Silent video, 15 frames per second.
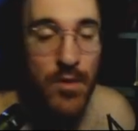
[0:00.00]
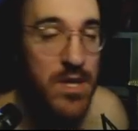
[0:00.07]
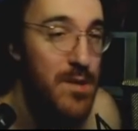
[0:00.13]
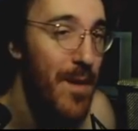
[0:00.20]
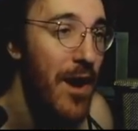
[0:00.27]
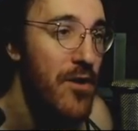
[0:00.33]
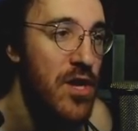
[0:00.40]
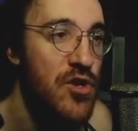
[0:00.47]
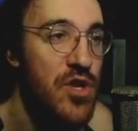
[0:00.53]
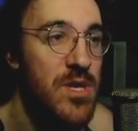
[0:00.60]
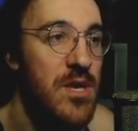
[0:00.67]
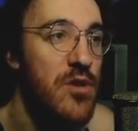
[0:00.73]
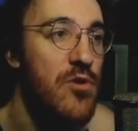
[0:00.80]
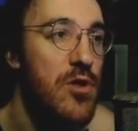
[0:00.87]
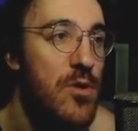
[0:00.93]
When Spyro
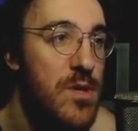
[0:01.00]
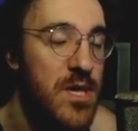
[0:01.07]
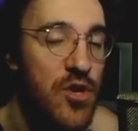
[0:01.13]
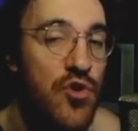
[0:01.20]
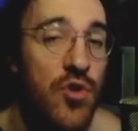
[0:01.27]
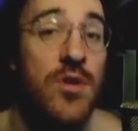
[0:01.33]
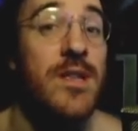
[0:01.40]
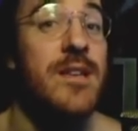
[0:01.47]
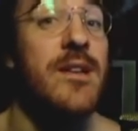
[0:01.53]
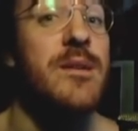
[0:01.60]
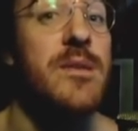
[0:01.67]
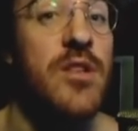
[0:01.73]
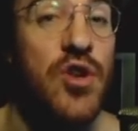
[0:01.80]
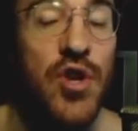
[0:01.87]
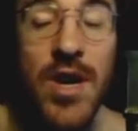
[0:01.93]
touches it, you lose control and he
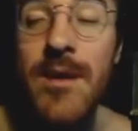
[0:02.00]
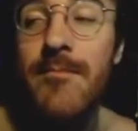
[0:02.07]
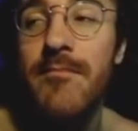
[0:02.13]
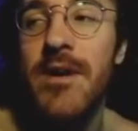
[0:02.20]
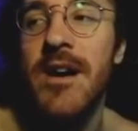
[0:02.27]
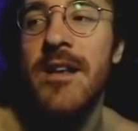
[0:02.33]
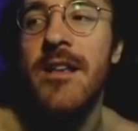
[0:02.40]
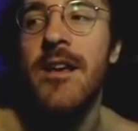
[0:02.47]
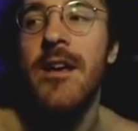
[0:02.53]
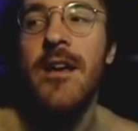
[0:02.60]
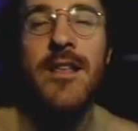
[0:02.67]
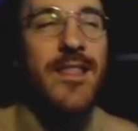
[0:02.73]
does the jump, but